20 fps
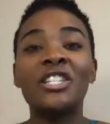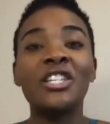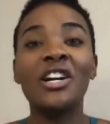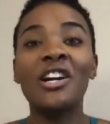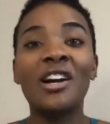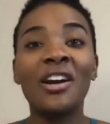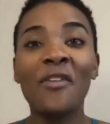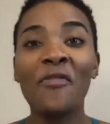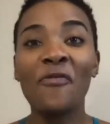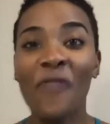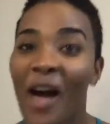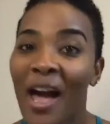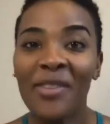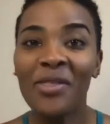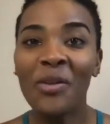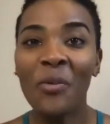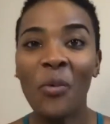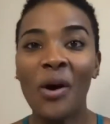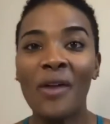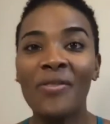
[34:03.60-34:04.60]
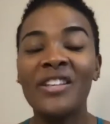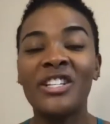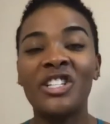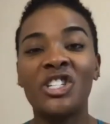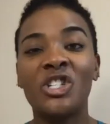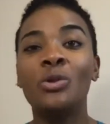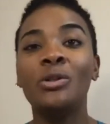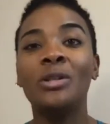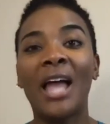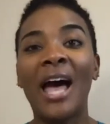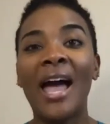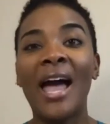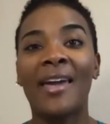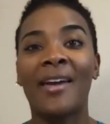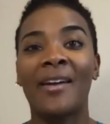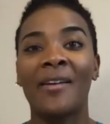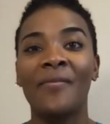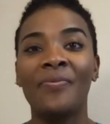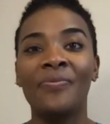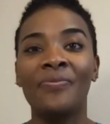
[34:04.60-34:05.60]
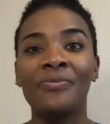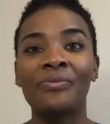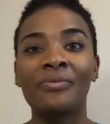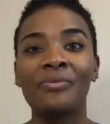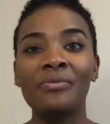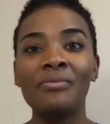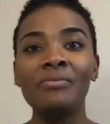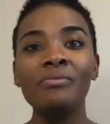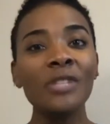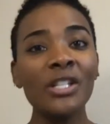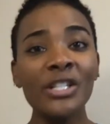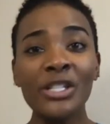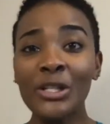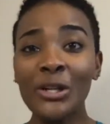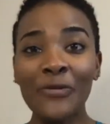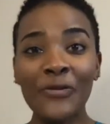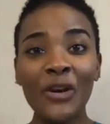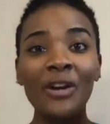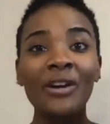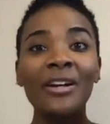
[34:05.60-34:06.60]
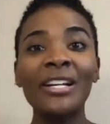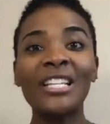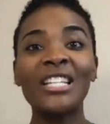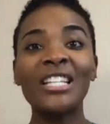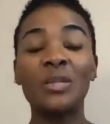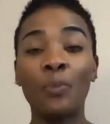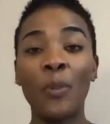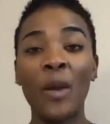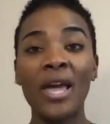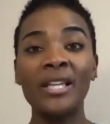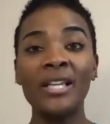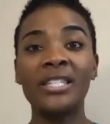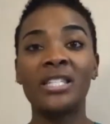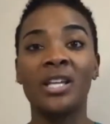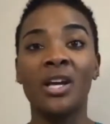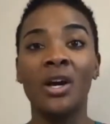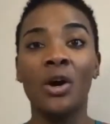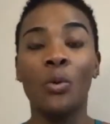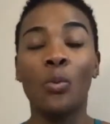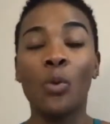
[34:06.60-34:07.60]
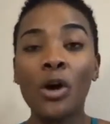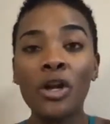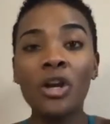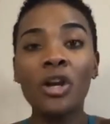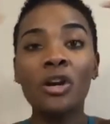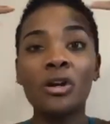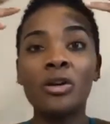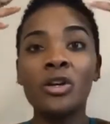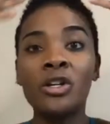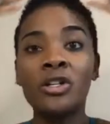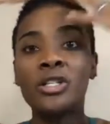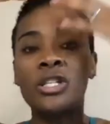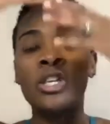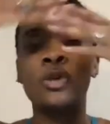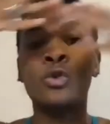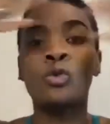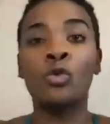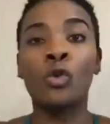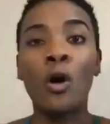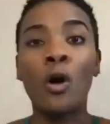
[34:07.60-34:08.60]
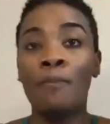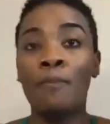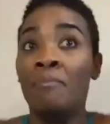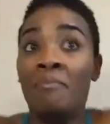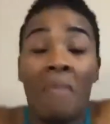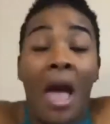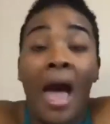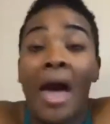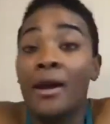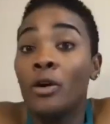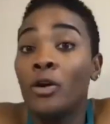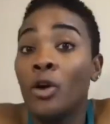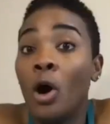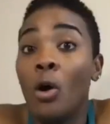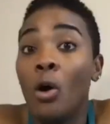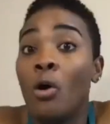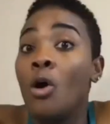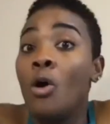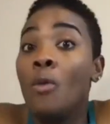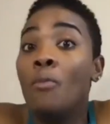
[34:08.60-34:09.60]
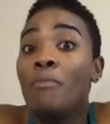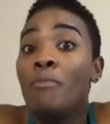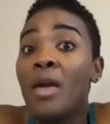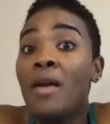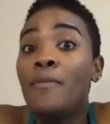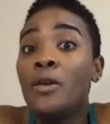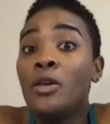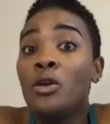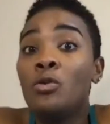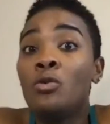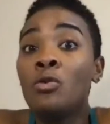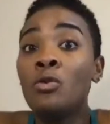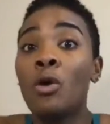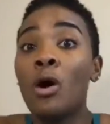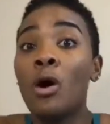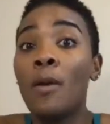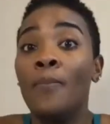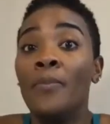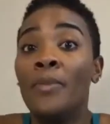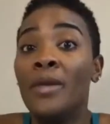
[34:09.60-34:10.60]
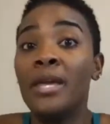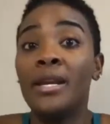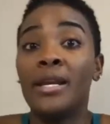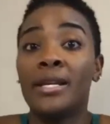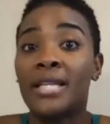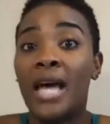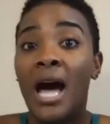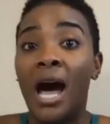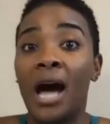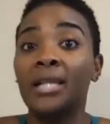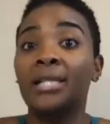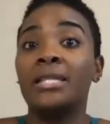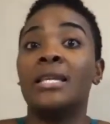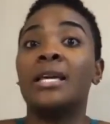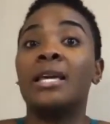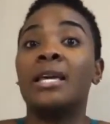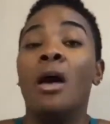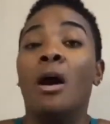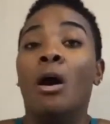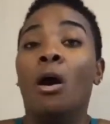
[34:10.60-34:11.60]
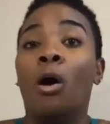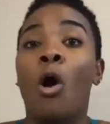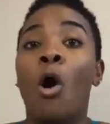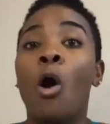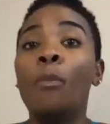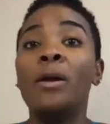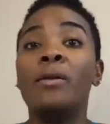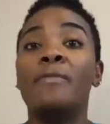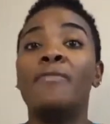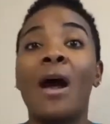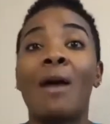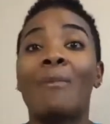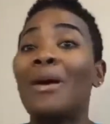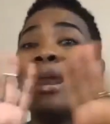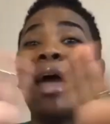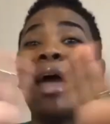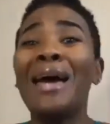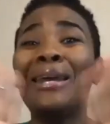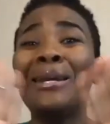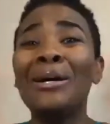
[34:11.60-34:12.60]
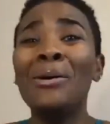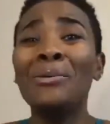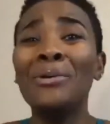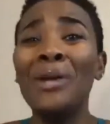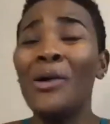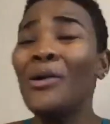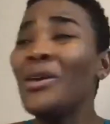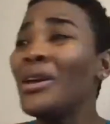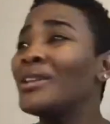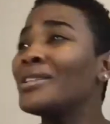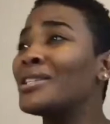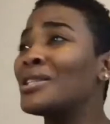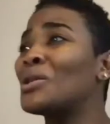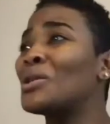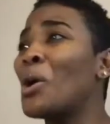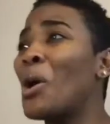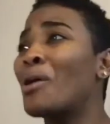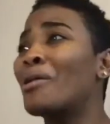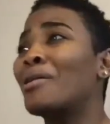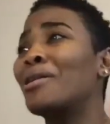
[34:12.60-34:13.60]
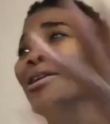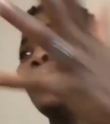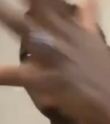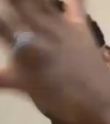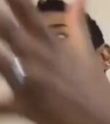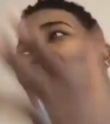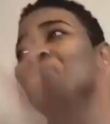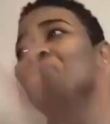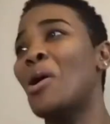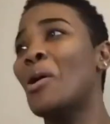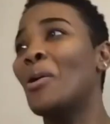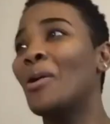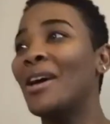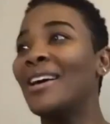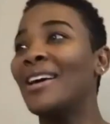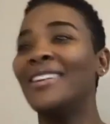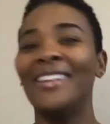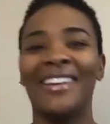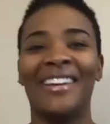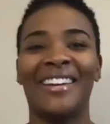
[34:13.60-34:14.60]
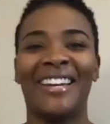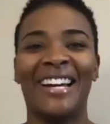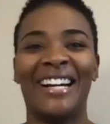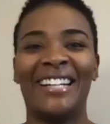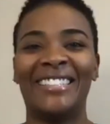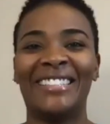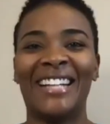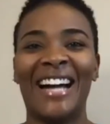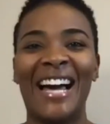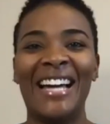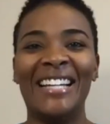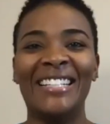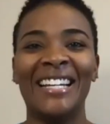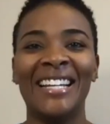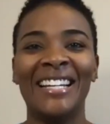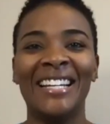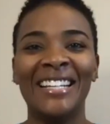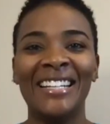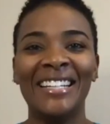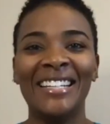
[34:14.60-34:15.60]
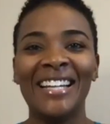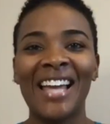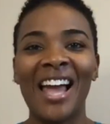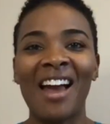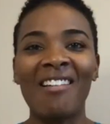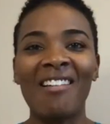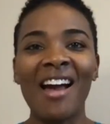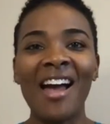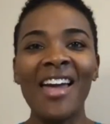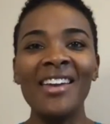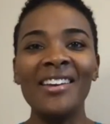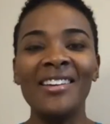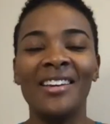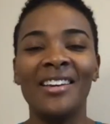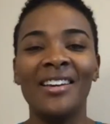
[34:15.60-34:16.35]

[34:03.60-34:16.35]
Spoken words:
You're going to find the one that you like. So if you're in a space where you grew up, I don't know, maybe you grew up in a toxic home environment. I don't know your story. You know it, right? All right.